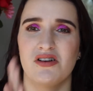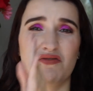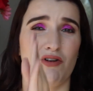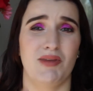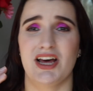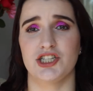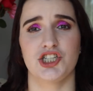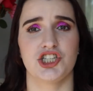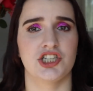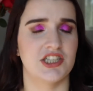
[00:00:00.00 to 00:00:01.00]
from
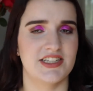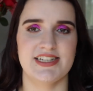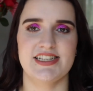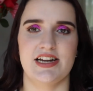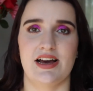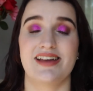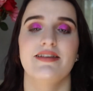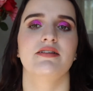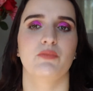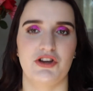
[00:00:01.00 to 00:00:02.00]
lunch to dinner, and
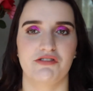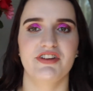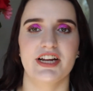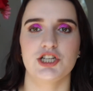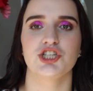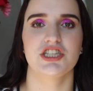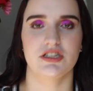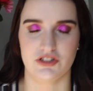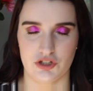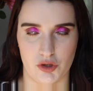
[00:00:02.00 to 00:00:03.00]
then when you finish,
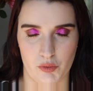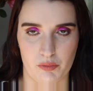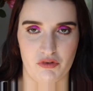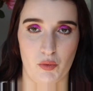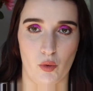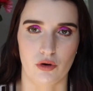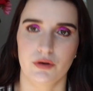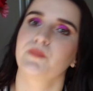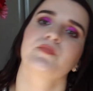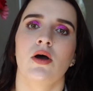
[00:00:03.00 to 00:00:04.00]
dinner is your reward.
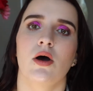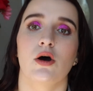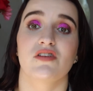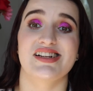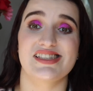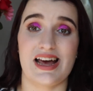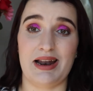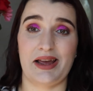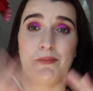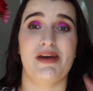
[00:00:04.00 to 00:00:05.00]
Or if it's
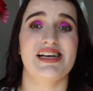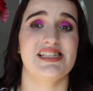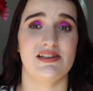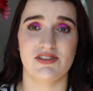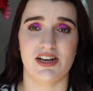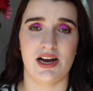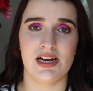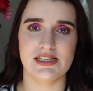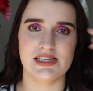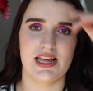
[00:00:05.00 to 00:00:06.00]
like a massive
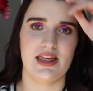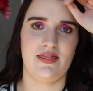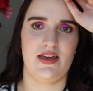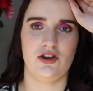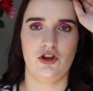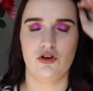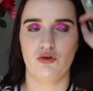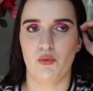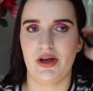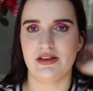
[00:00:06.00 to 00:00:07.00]
task, then you can
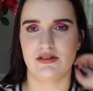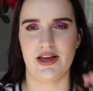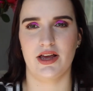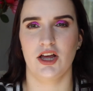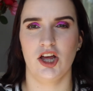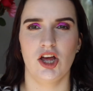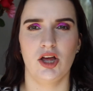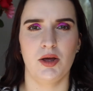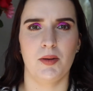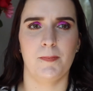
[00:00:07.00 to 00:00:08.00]
always like
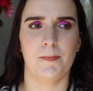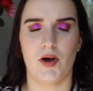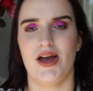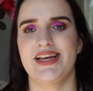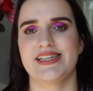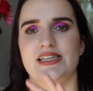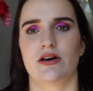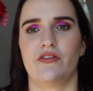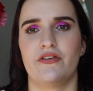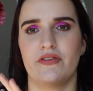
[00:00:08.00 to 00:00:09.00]
buy
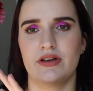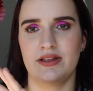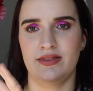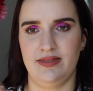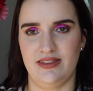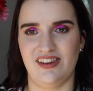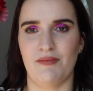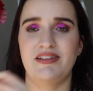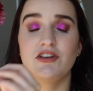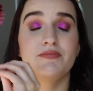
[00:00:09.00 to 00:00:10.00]
yourself
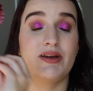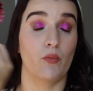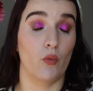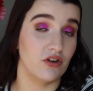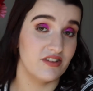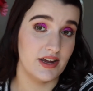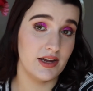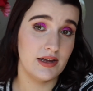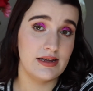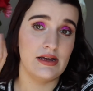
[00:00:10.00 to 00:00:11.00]
something that you've been
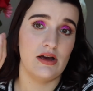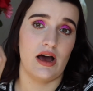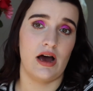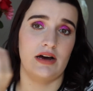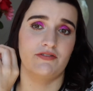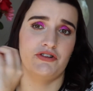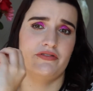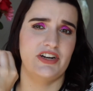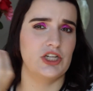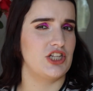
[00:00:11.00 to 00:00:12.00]
wanting after you
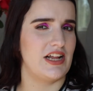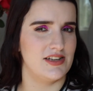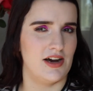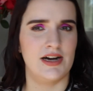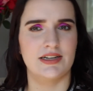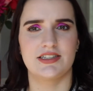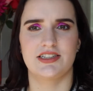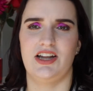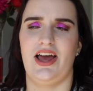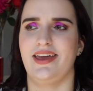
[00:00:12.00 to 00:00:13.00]
finish that
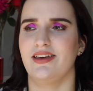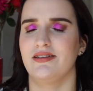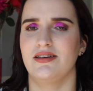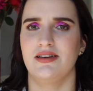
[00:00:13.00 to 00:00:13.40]
task, like